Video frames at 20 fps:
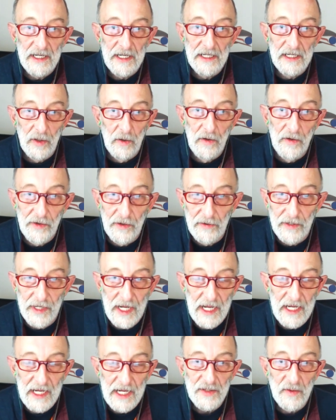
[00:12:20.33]
Gold only
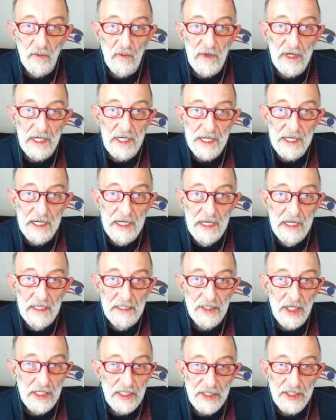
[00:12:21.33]
has one.
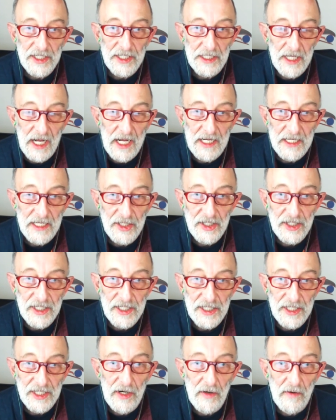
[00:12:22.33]
Tungsten has
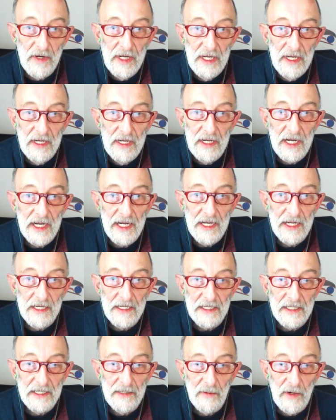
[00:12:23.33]
zero.
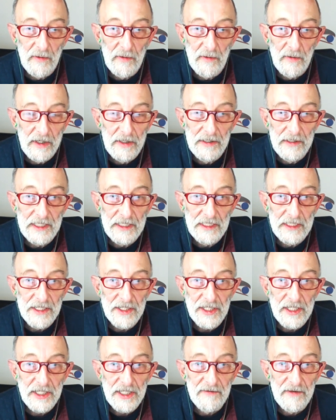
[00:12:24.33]
And what we're going to
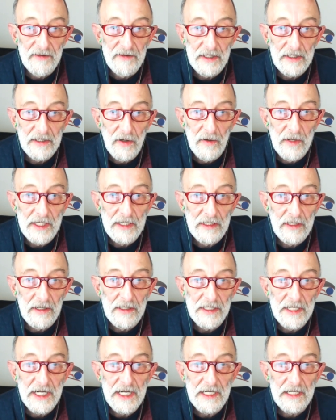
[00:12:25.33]
discover, according to our
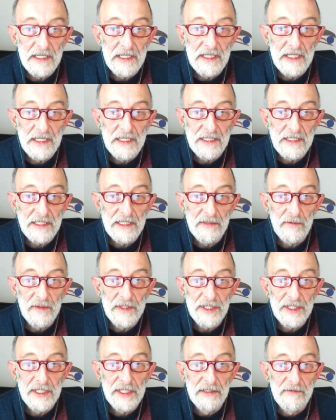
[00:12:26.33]
data, is that with
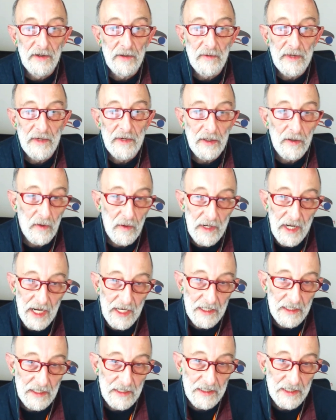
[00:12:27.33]
silver, we can create
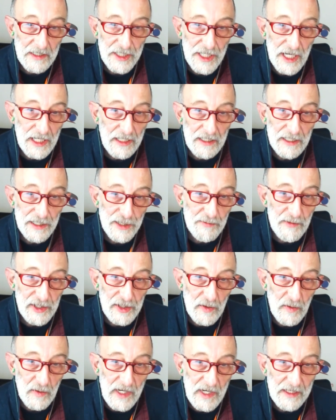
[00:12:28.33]
a state that's
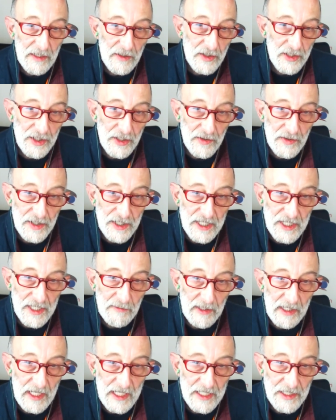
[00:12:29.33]
between those two
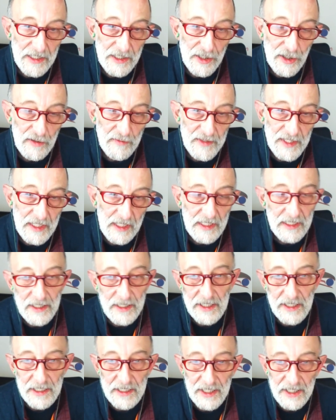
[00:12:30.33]
stable isotopes and gets
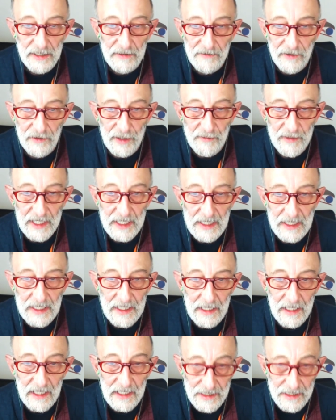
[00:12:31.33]
silver to be
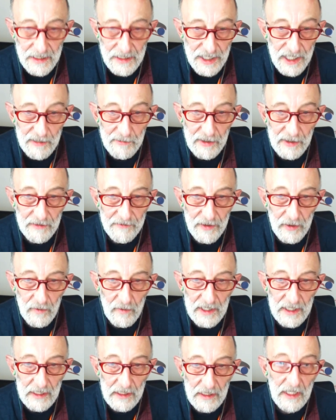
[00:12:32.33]
unstable, if you
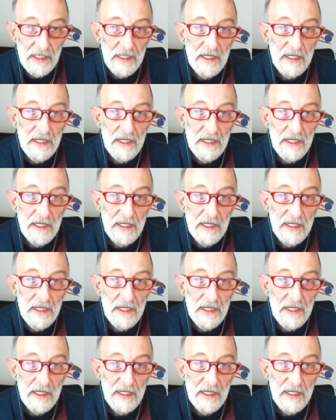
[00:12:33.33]
will,